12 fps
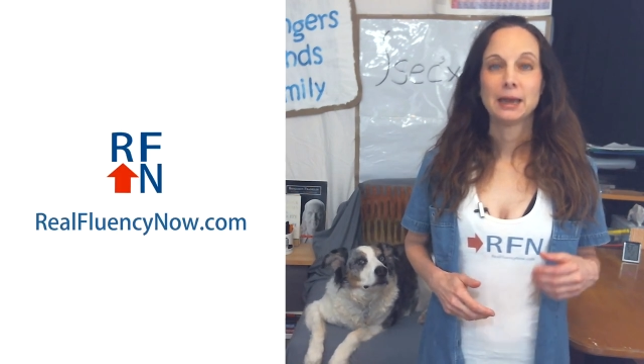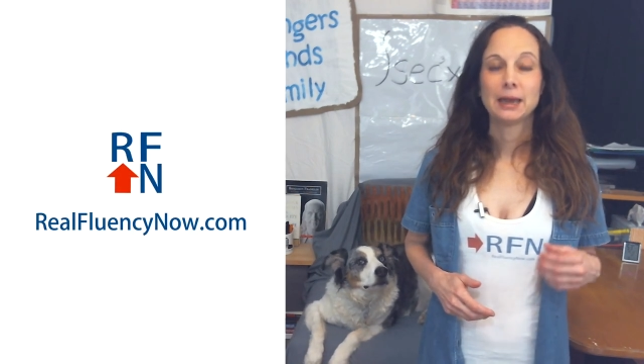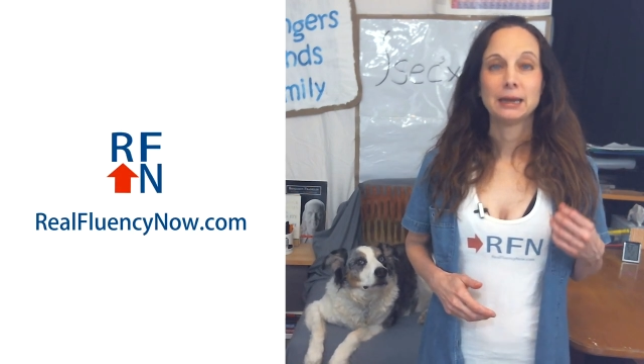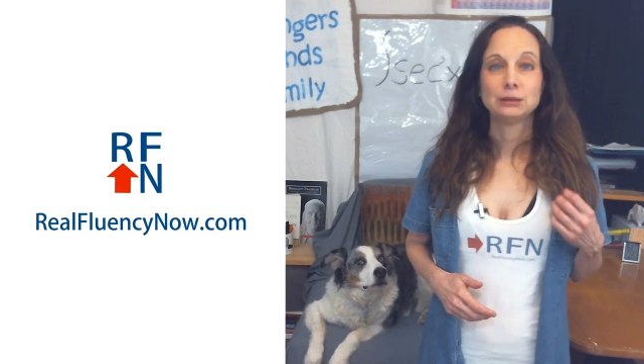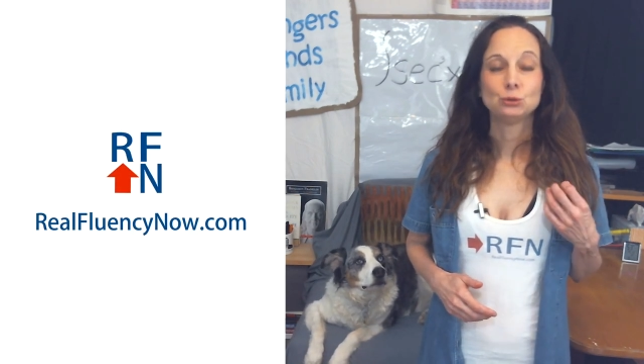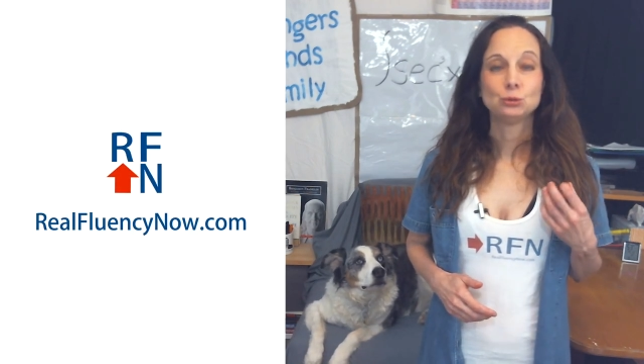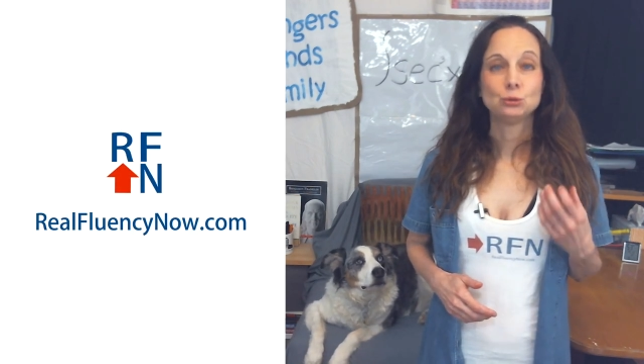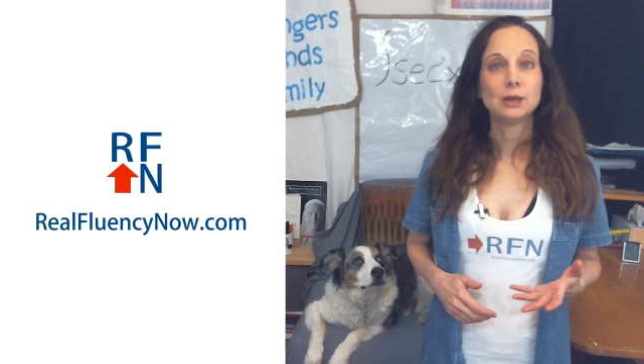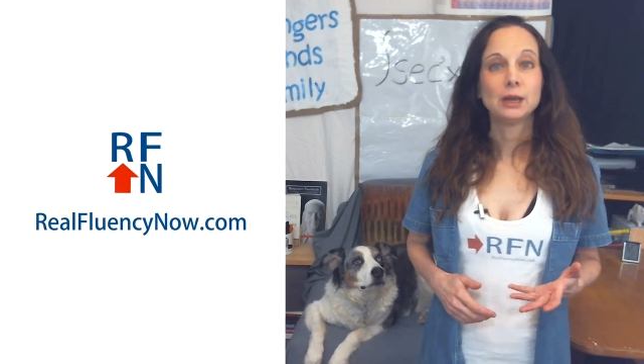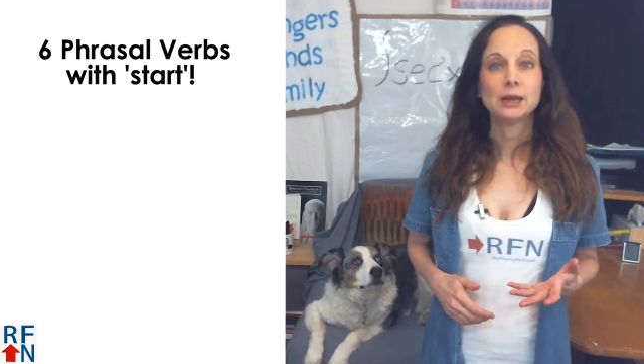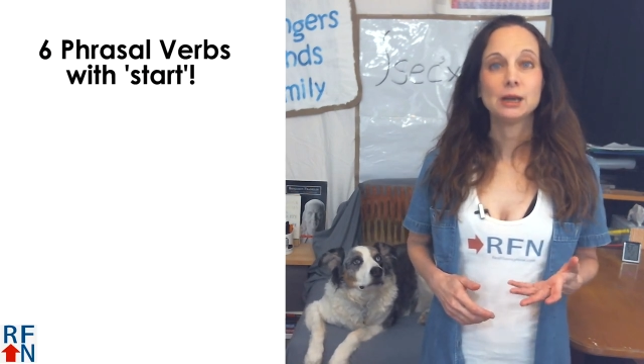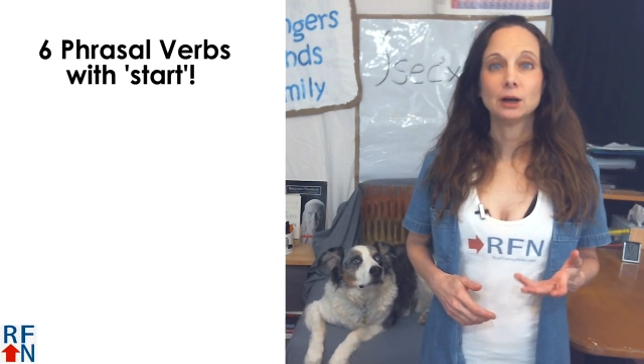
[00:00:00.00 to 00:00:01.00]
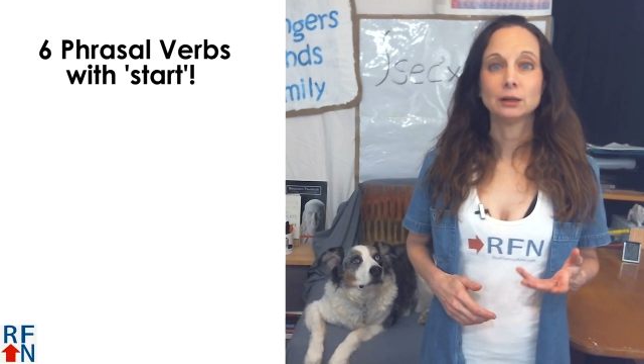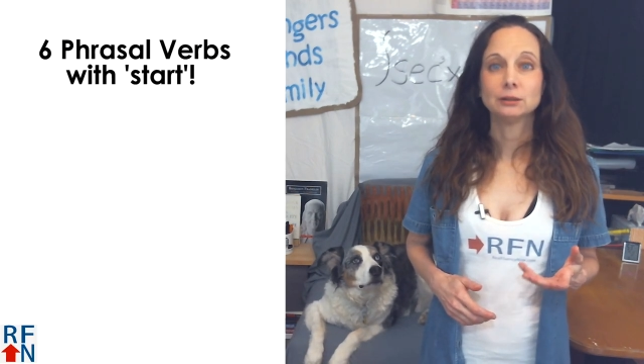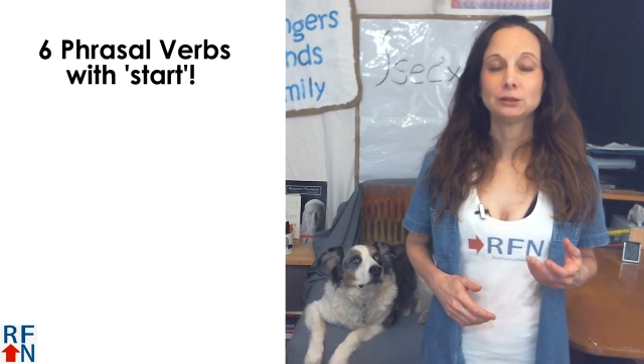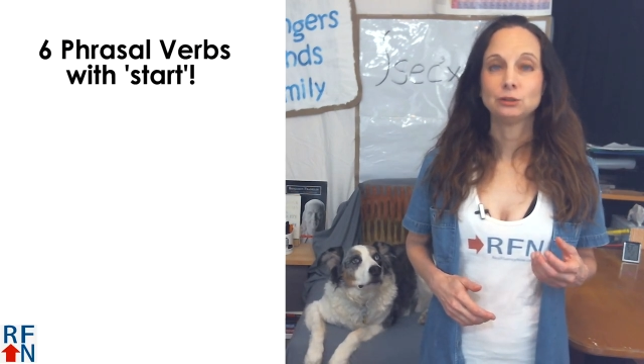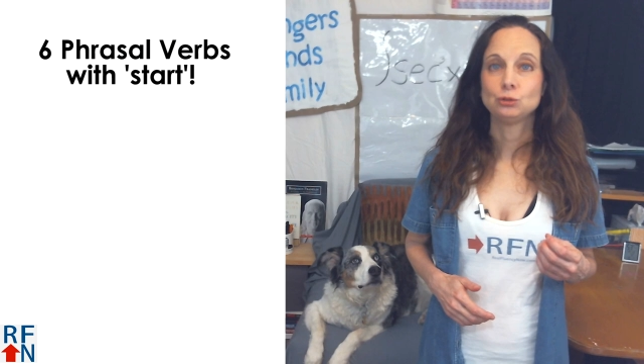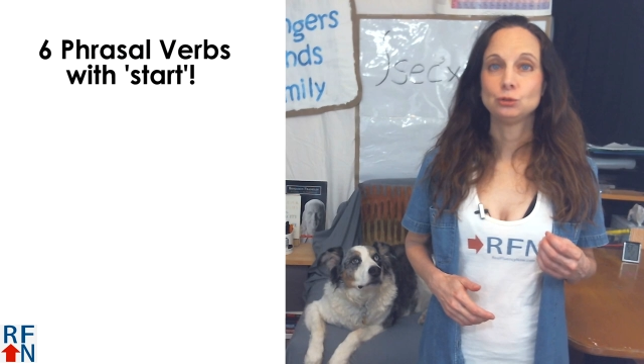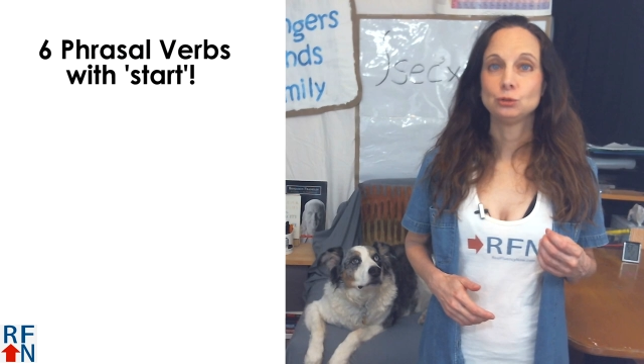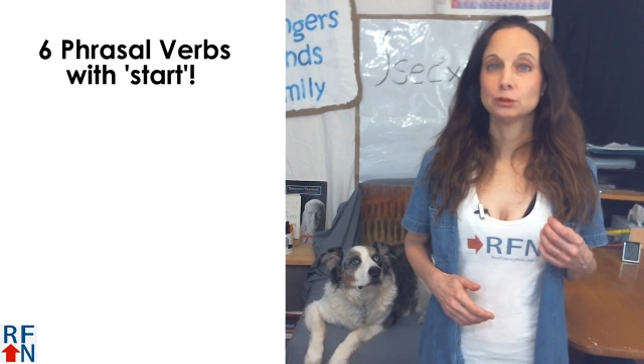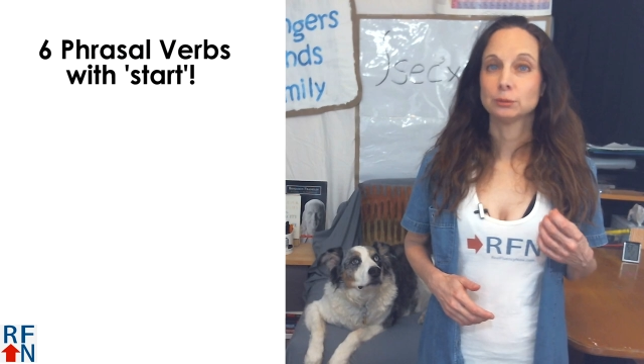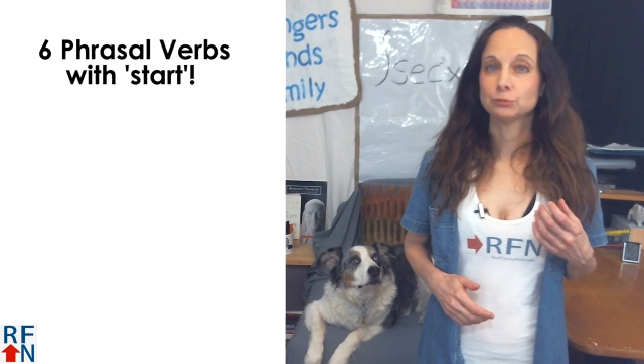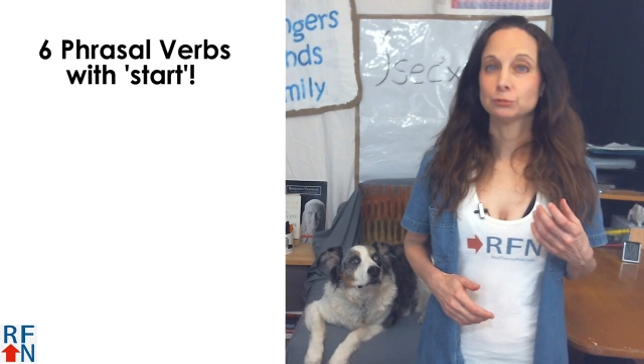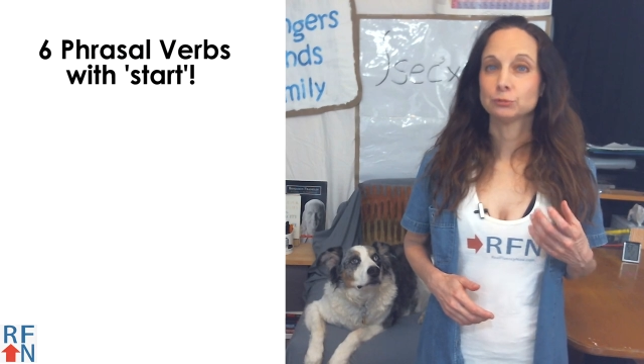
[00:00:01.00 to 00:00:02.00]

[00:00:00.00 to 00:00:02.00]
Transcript: and today I'll teach you some